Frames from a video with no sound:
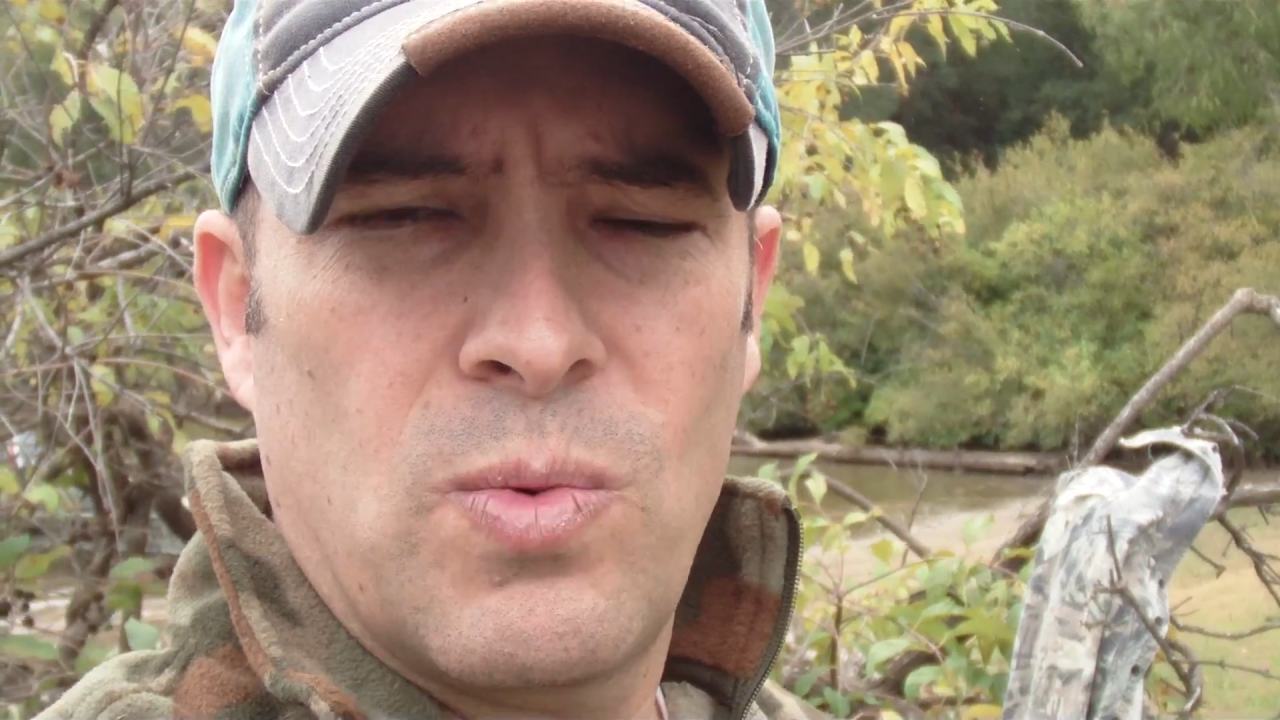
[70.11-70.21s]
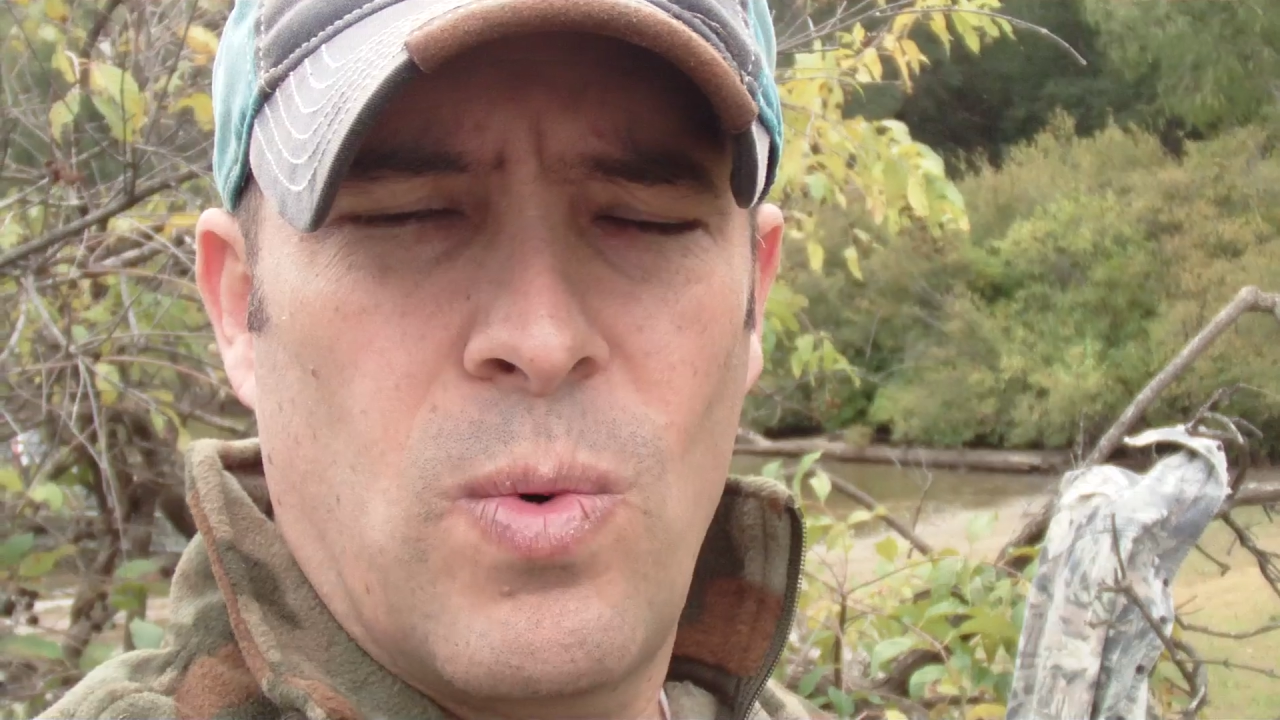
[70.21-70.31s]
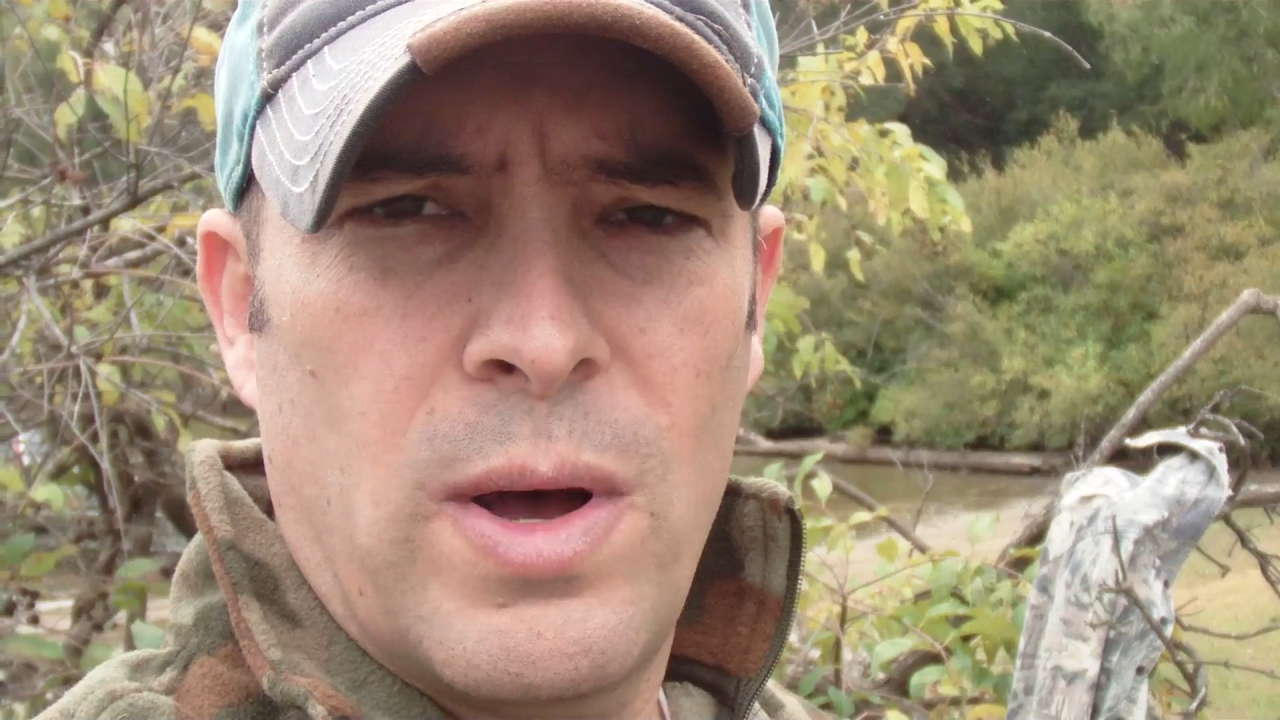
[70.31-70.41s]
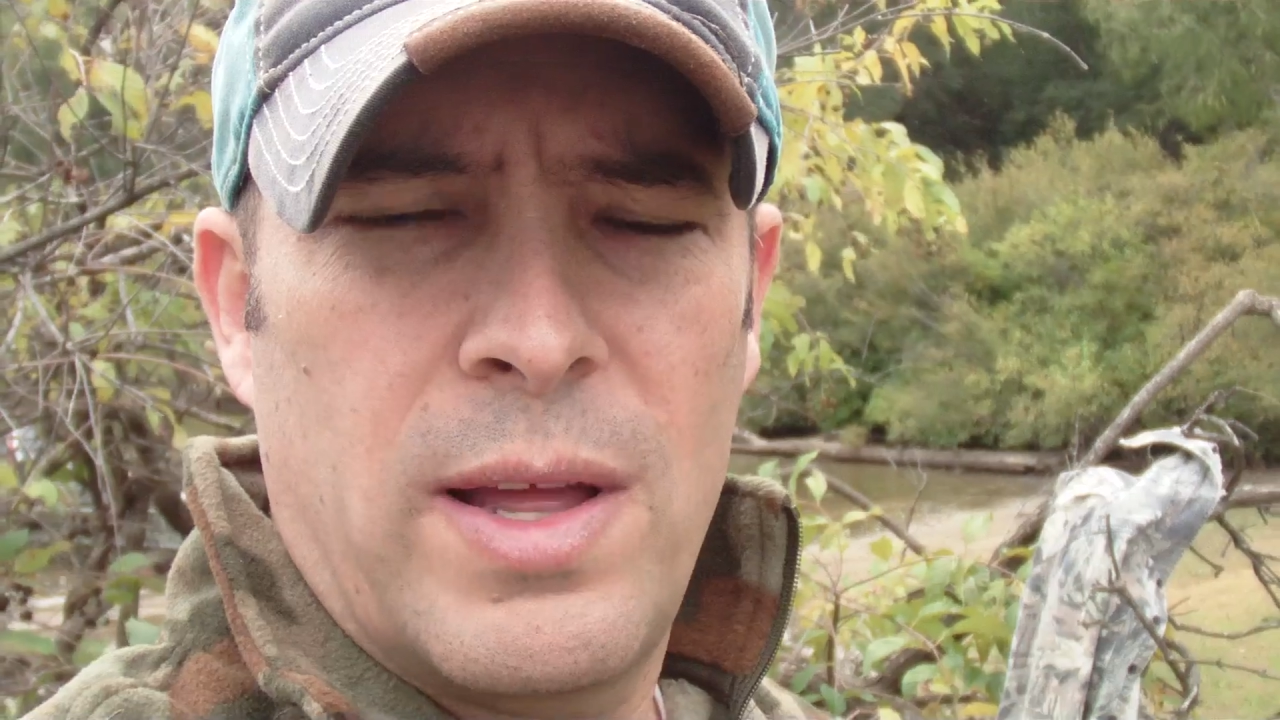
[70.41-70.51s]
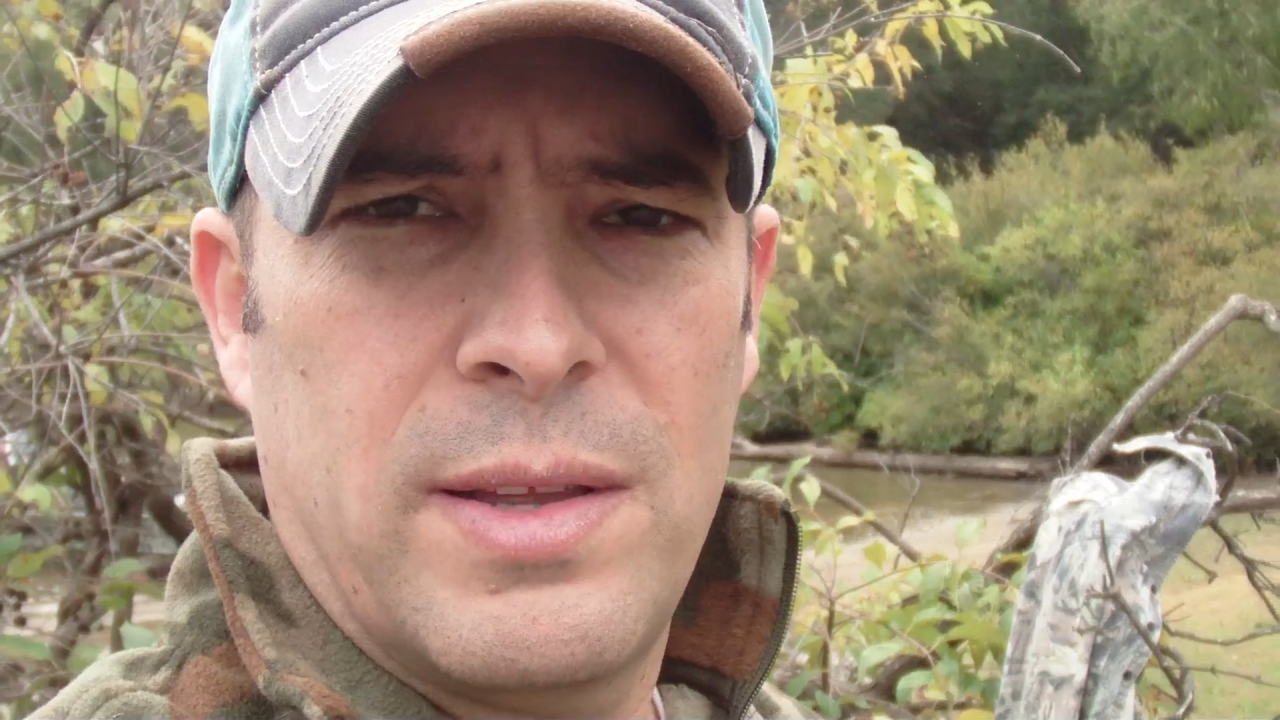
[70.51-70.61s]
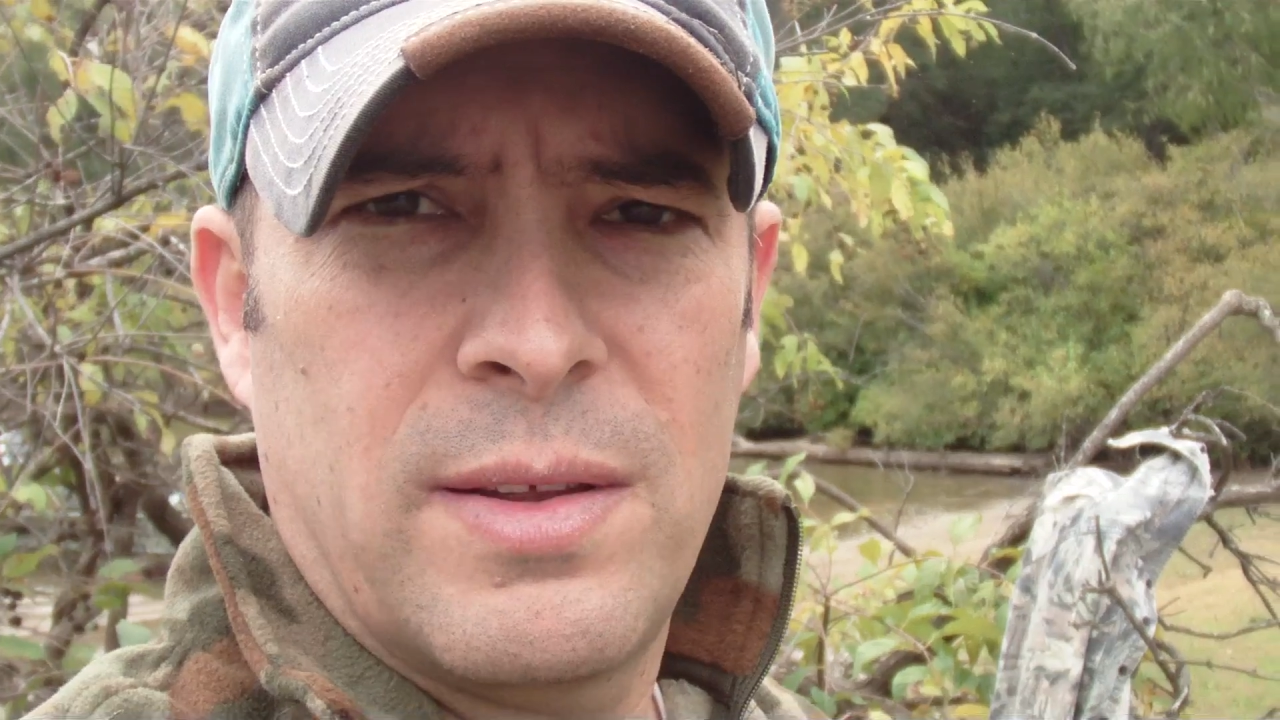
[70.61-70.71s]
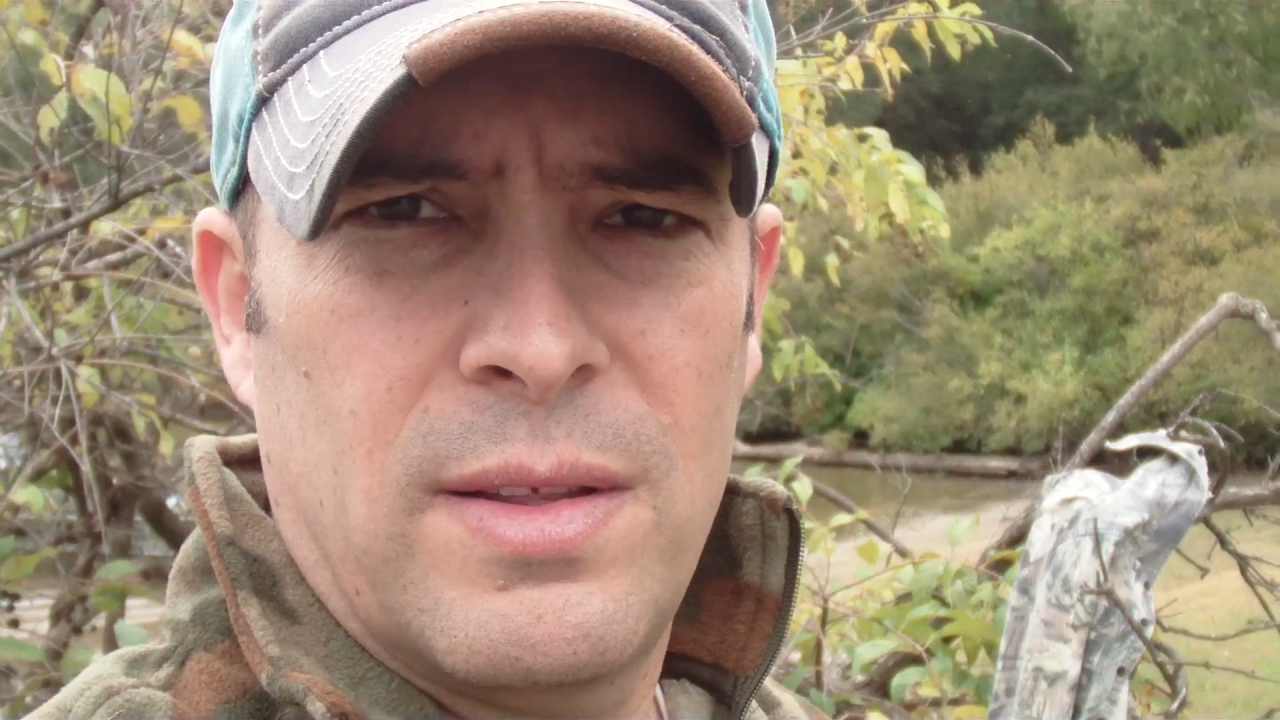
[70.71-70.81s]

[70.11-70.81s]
what